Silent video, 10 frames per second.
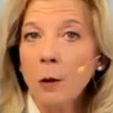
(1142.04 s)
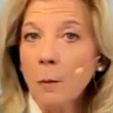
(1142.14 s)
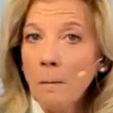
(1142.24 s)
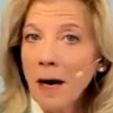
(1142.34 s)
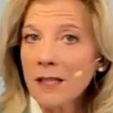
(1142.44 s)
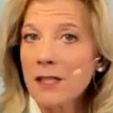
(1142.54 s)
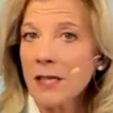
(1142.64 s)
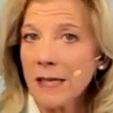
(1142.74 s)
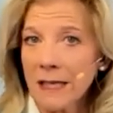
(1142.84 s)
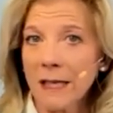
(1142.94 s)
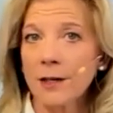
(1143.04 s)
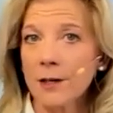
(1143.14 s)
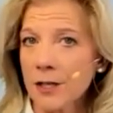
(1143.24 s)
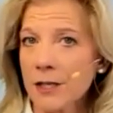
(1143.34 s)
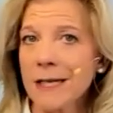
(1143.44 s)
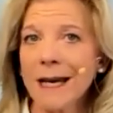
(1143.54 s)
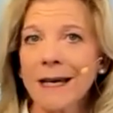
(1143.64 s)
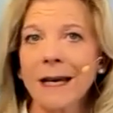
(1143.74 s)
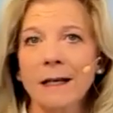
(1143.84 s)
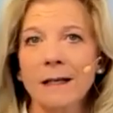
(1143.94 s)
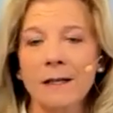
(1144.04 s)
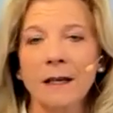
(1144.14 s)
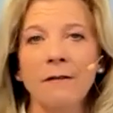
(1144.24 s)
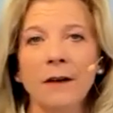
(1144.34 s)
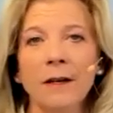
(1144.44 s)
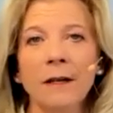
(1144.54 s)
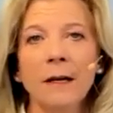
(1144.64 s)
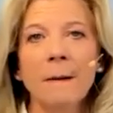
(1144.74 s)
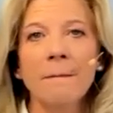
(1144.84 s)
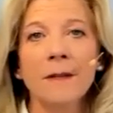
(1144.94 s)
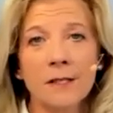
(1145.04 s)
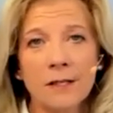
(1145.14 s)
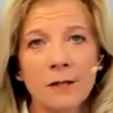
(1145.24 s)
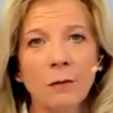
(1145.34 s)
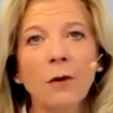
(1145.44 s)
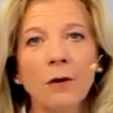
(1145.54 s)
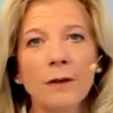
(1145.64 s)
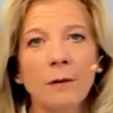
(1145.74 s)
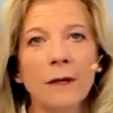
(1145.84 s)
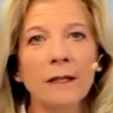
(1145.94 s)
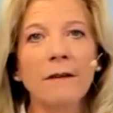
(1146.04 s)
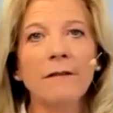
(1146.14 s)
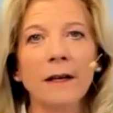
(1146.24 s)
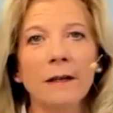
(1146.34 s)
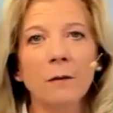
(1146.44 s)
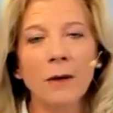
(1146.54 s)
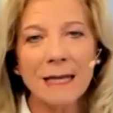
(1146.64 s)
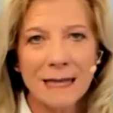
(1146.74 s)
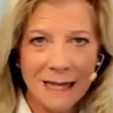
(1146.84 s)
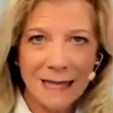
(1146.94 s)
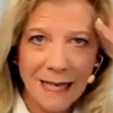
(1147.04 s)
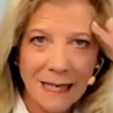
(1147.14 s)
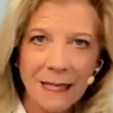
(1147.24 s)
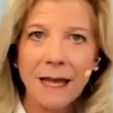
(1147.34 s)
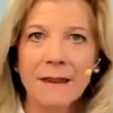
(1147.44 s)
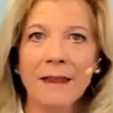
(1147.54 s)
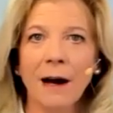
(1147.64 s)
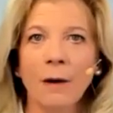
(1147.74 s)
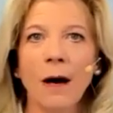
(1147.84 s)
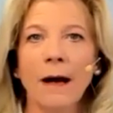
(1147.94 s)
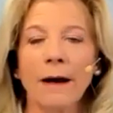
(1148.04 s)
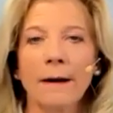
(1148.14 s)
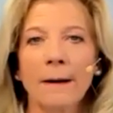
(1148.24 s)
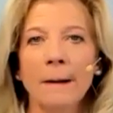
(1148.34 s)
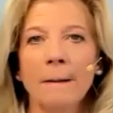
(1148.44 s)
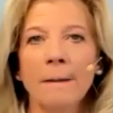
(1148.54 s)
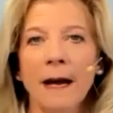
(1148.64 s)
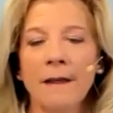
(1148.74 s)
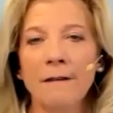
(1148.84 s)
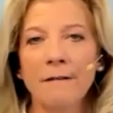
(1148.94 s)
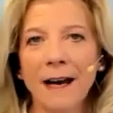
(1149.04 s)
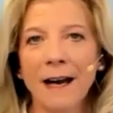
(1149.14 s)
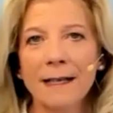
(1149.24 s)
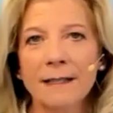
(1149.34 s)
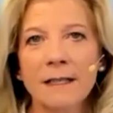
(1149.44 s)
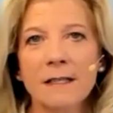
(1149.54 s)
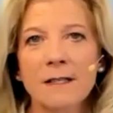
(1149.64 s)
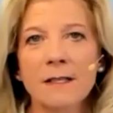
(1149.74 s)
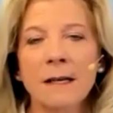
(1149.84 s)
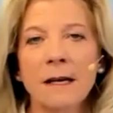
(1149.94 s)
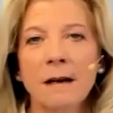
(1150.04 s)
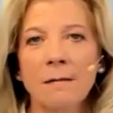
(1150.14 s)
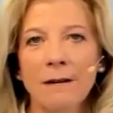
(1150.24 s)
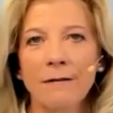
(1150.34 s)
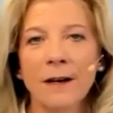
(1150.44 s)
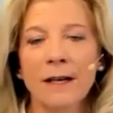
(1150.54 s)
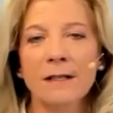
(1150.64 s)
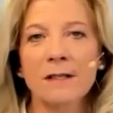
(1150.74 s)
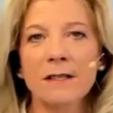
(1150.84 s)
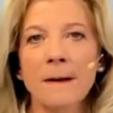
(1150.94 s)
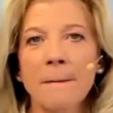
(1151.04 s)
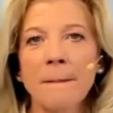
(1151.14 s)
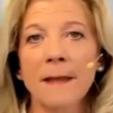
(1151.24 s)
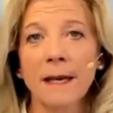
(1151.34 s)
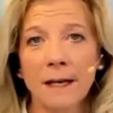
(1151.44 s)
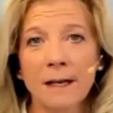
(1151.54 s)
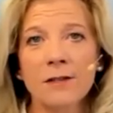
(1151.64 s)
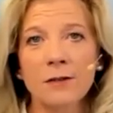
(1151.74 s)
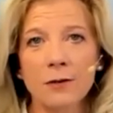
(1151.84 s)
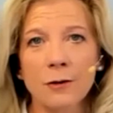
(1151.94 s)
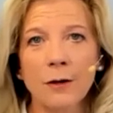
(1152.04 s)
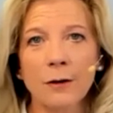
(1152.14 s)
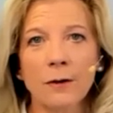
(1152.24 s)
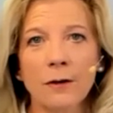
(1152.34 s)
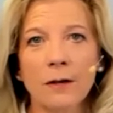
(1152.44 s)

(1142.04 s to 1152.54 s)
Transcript: know, months, years, decades, even. This is the world that we live in. We think that way. And the fact is, my friends, it isn't true